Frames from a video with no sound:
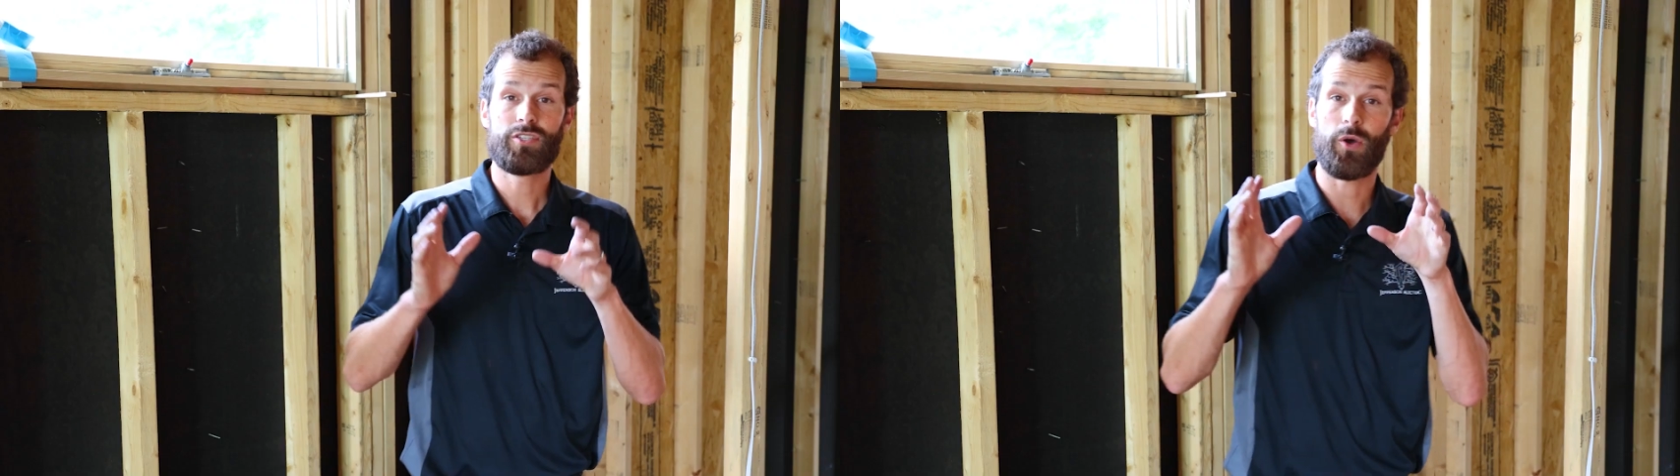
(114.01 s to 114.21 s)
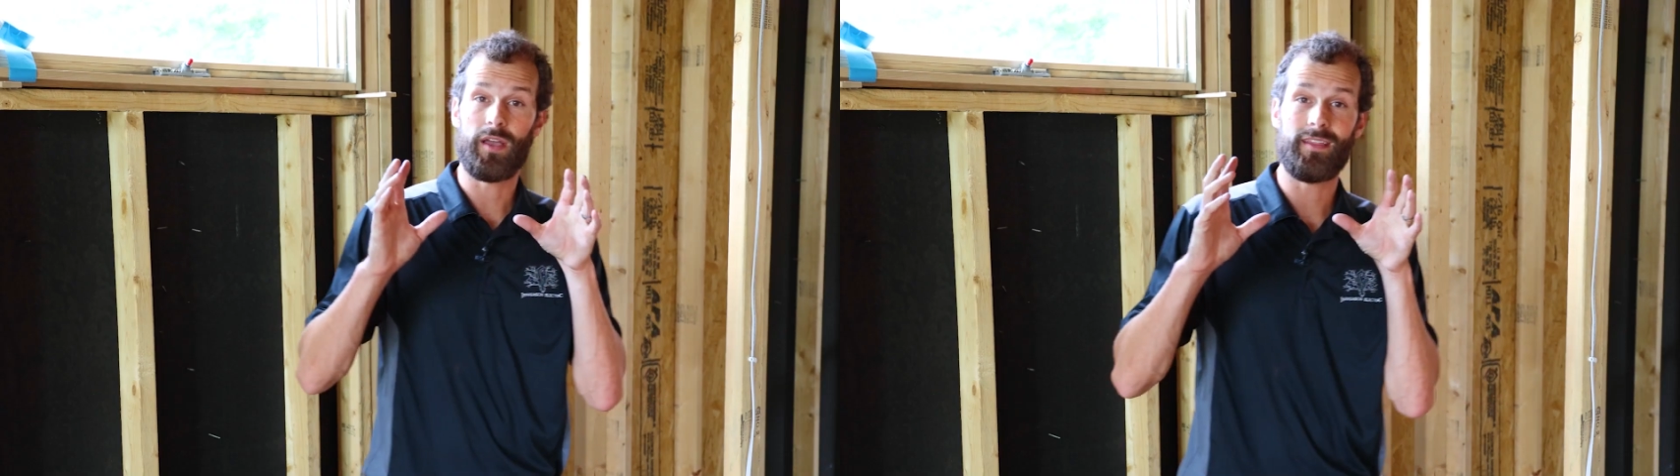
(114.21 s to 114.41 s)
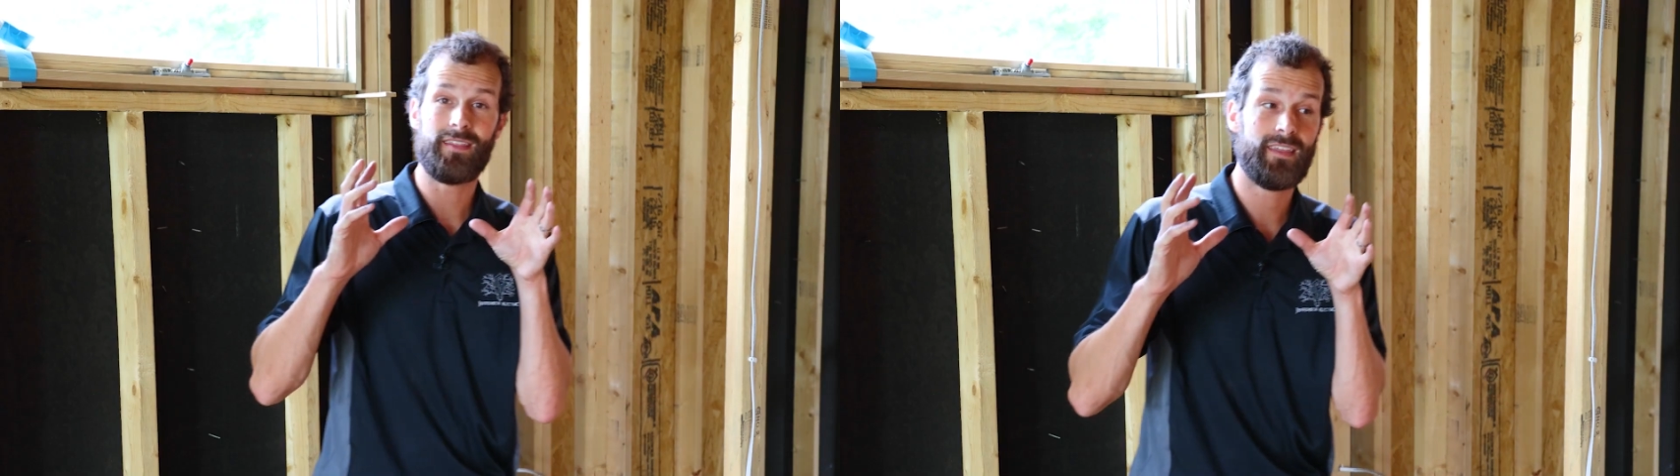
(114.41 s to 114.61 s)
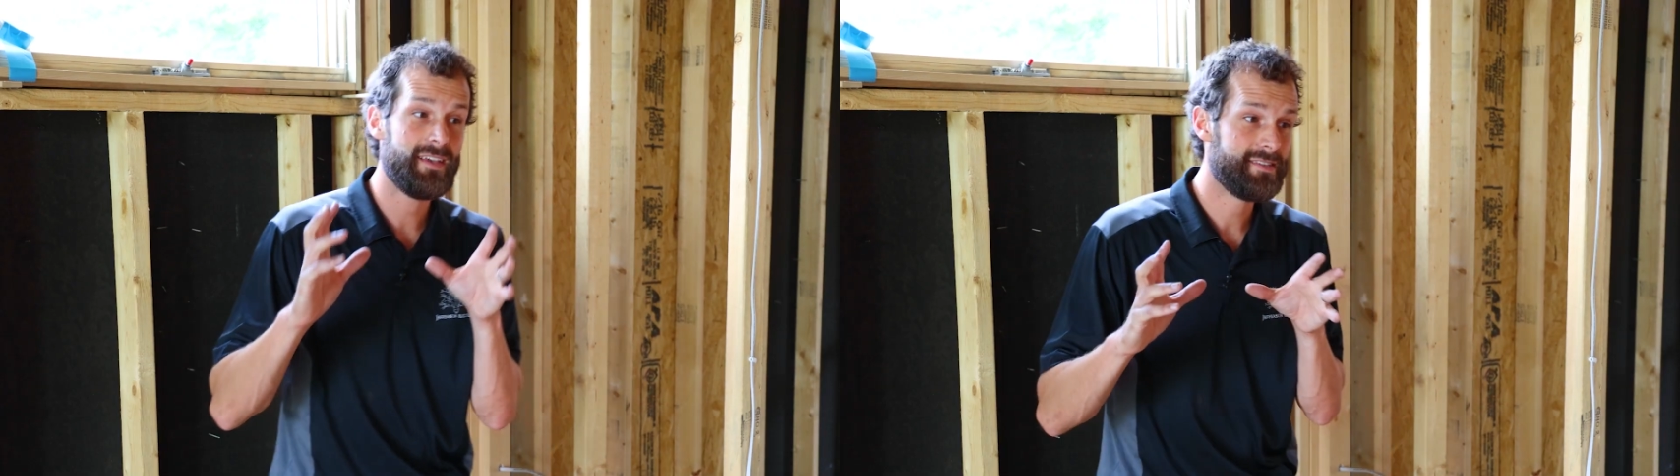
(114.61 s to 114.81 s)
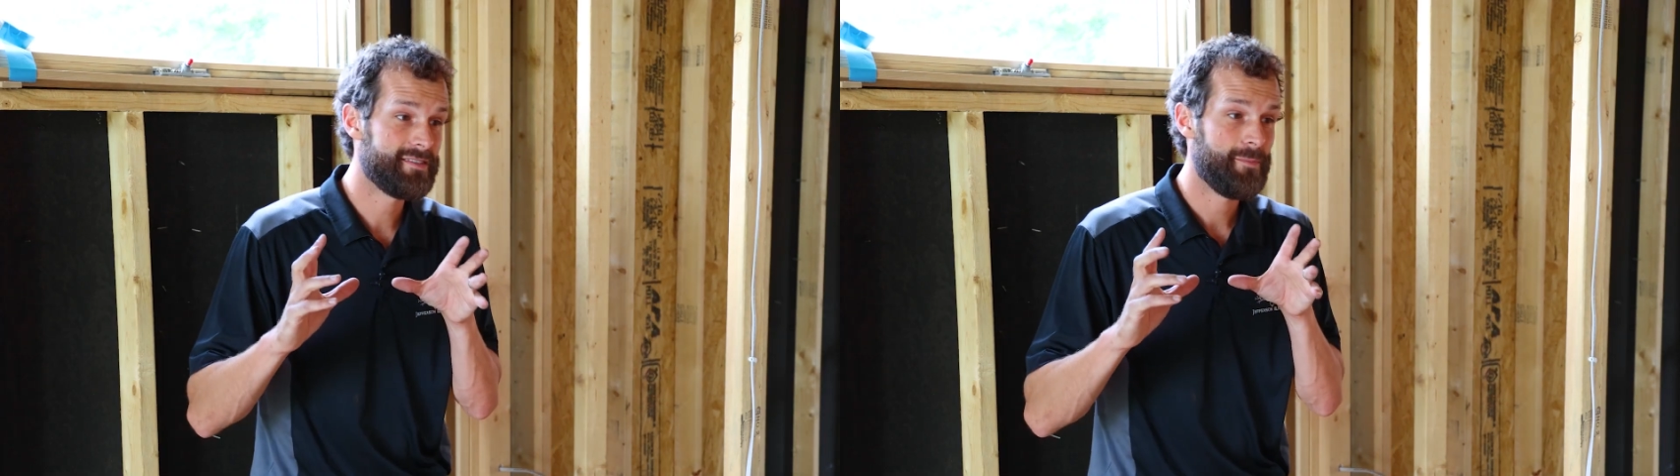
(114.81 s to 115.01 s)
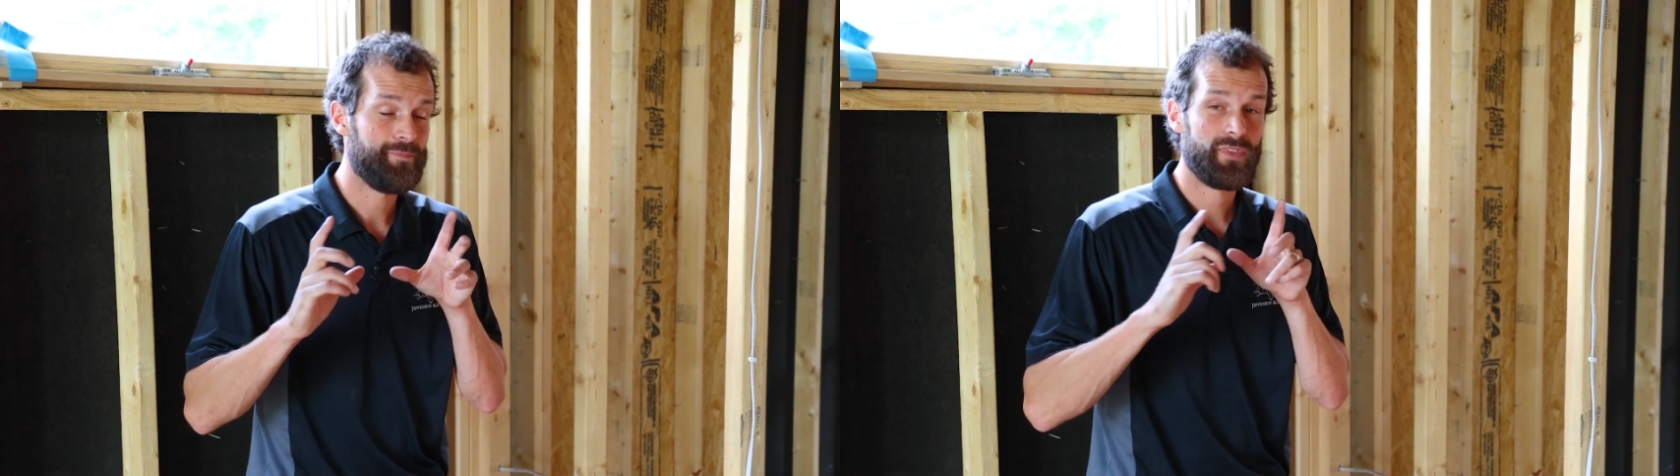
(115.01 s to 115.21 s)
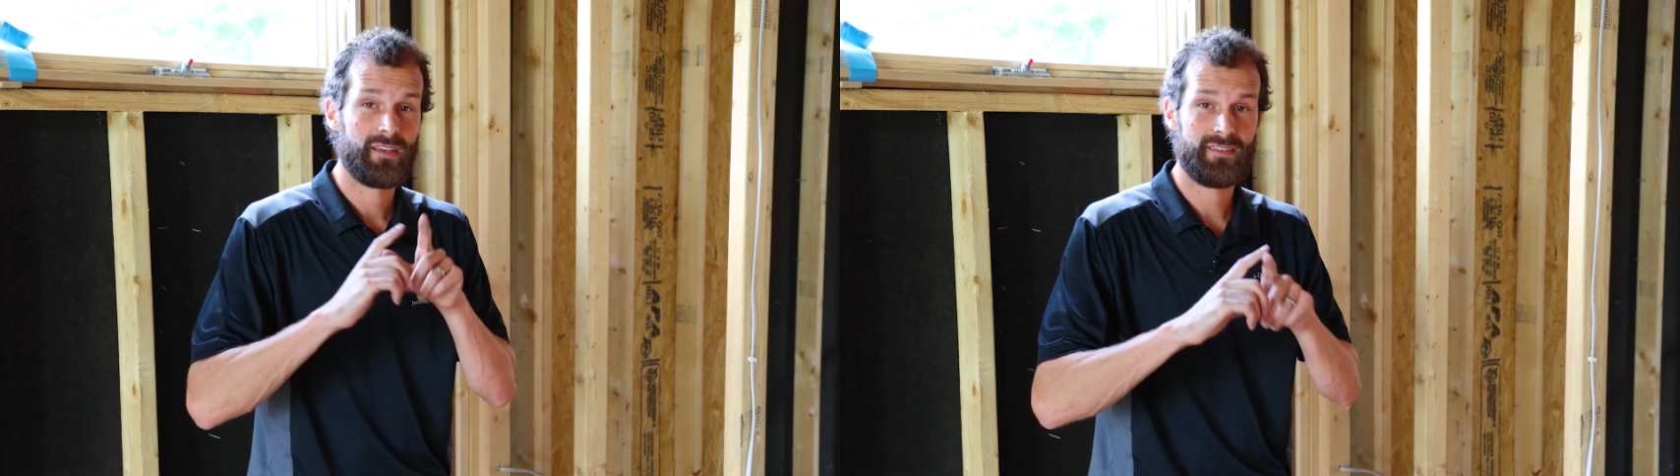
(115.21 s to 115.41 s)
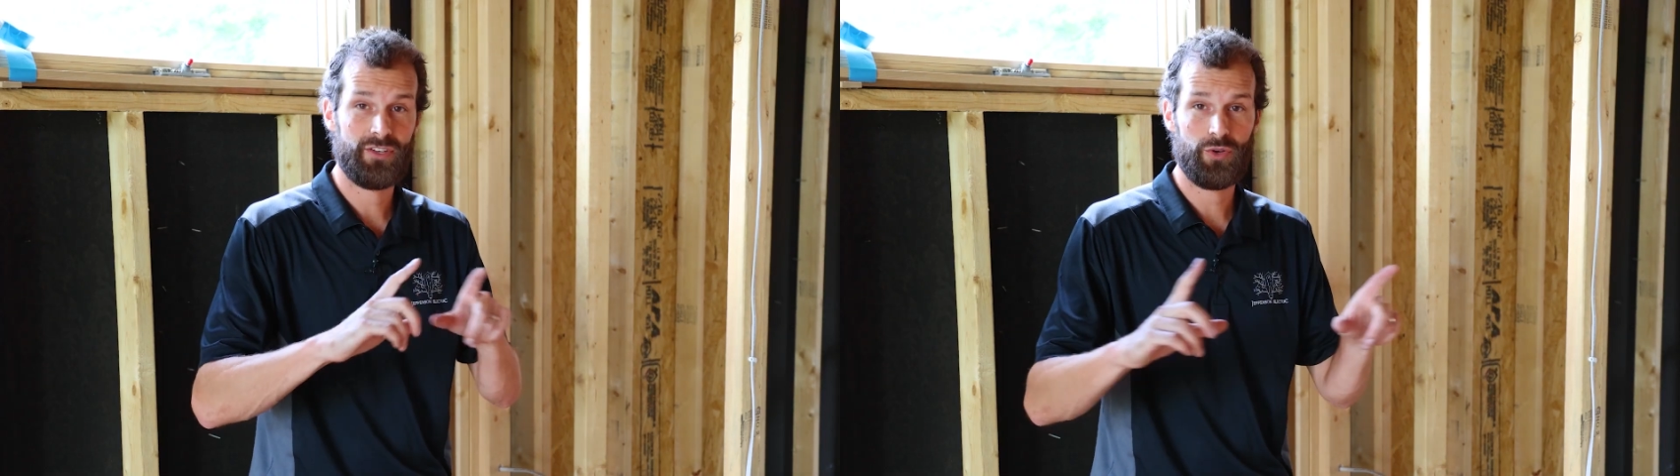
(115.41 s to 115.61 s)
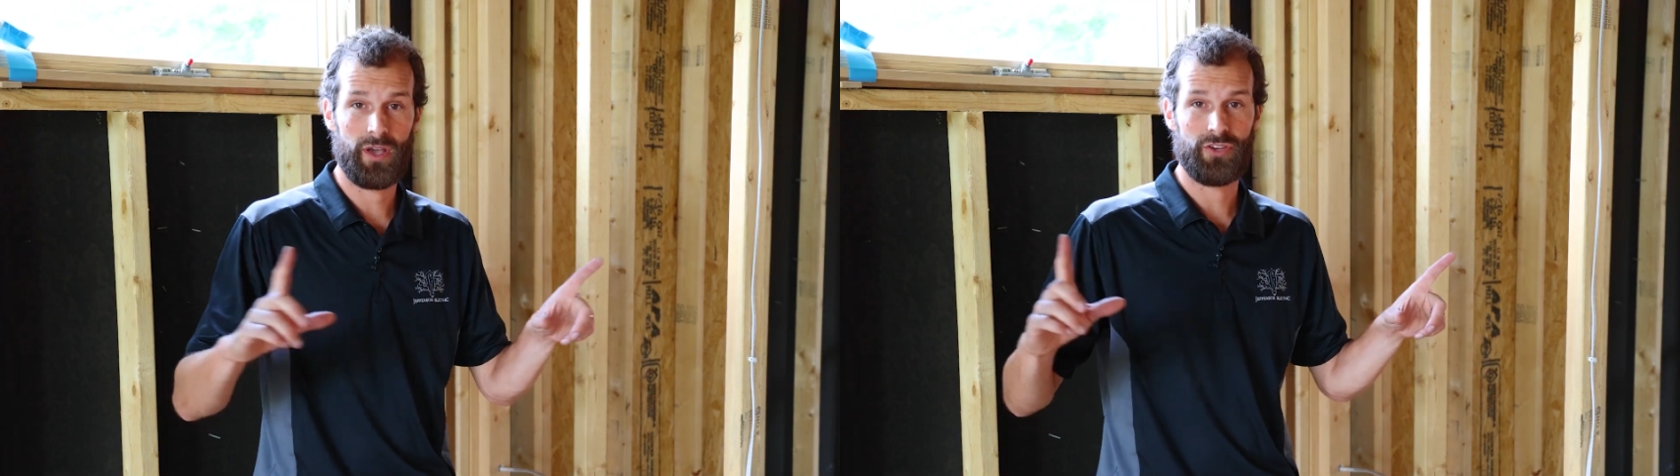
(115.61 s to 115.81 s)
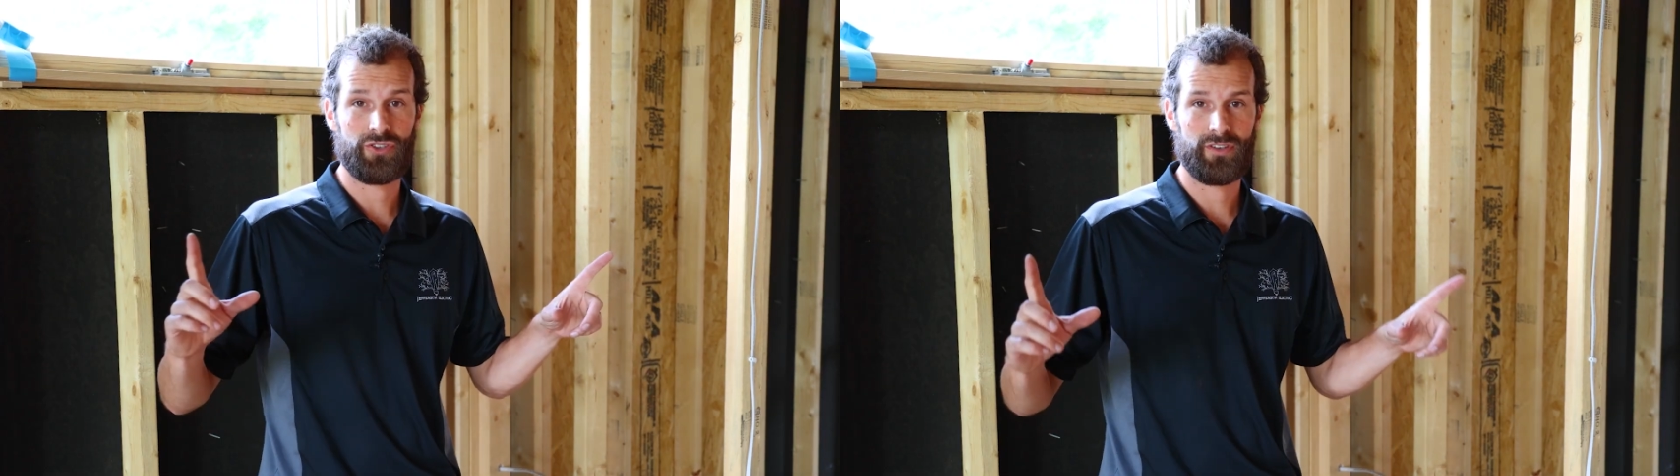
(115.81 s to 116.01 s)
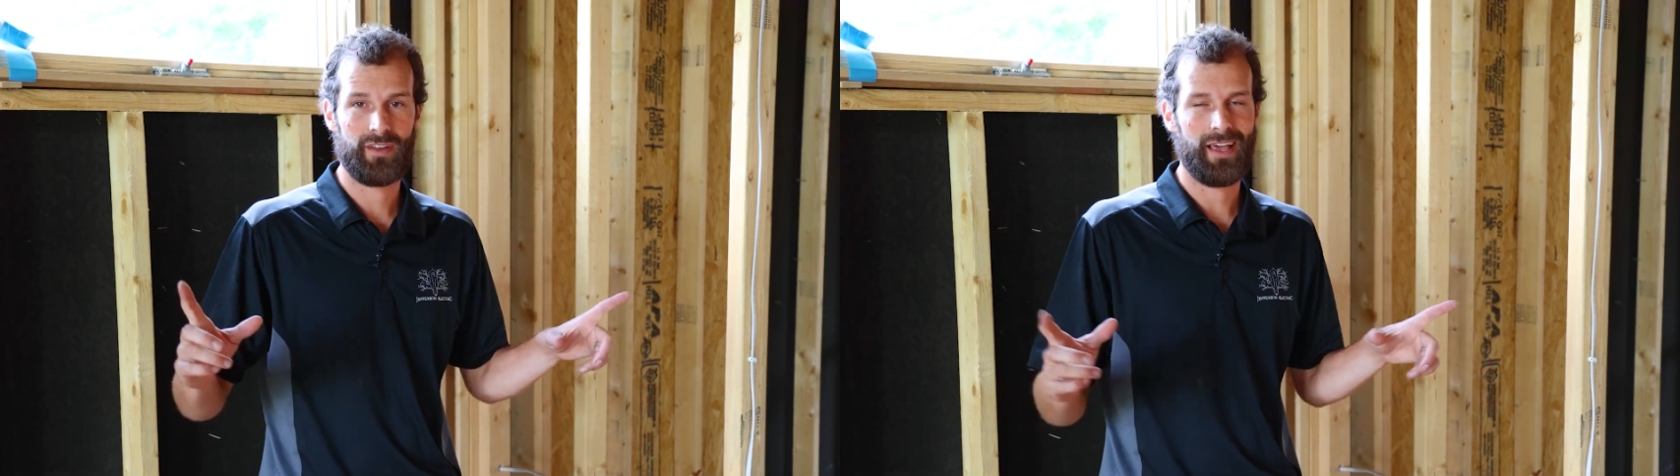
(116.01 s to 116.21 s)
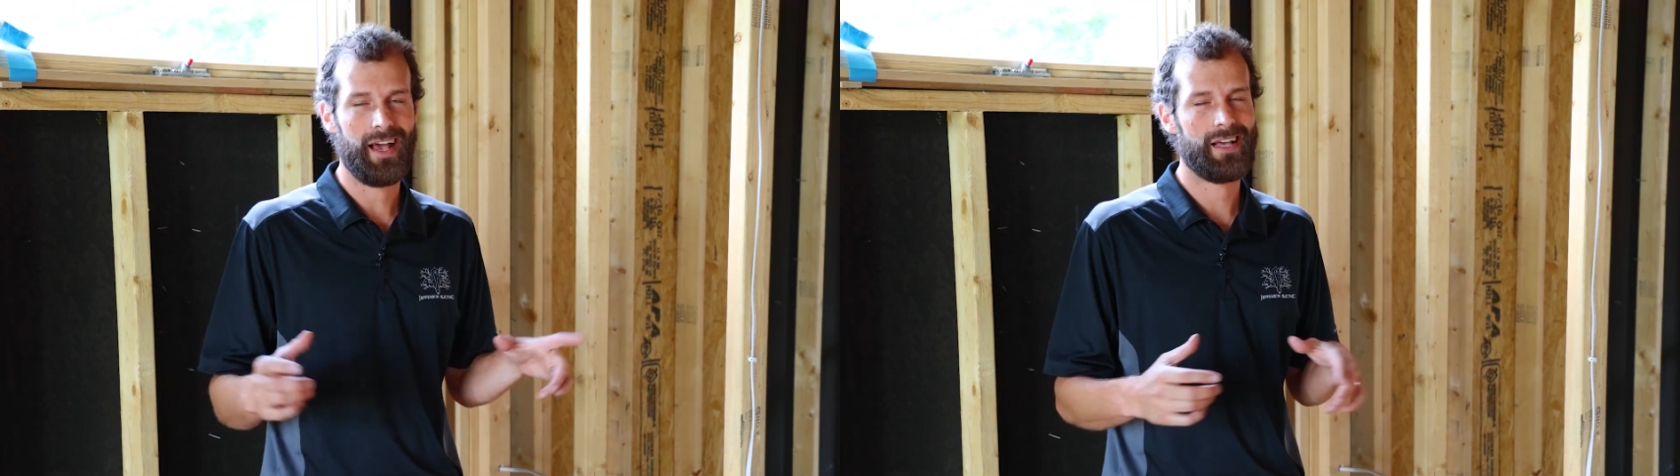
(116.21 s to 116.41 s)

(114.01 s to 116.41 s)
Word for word: So in this situation,